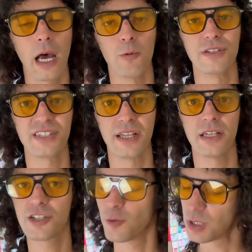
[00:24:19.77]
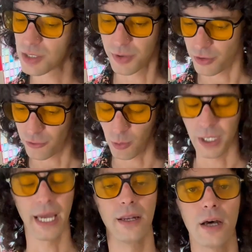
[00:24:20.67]
I will say this, it was a beautiful
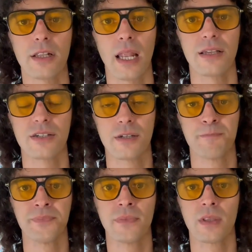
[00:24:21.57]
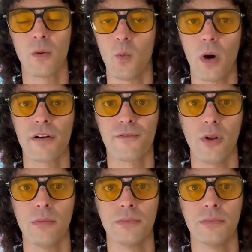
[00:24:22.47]
weekend, nonetheless. Wonderful.